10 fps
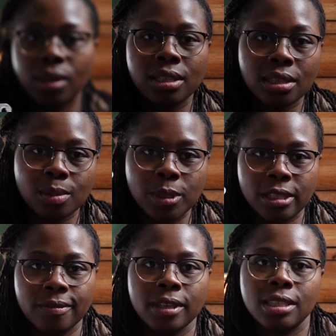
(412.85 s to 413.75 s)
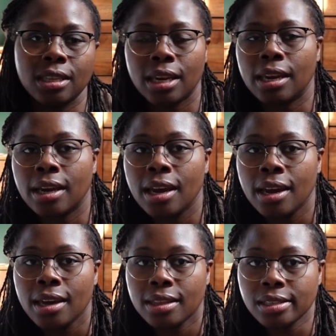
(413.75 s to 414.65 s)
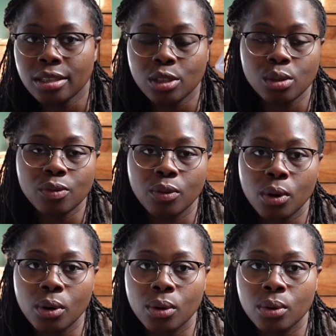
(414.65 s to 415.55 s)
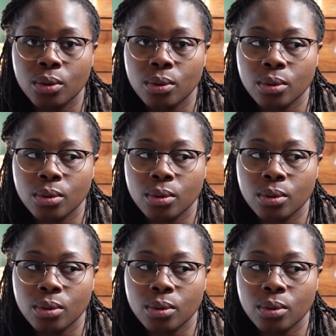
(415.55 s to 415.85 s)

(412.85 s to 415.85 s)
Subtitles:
this is specific to knitting. This is useful.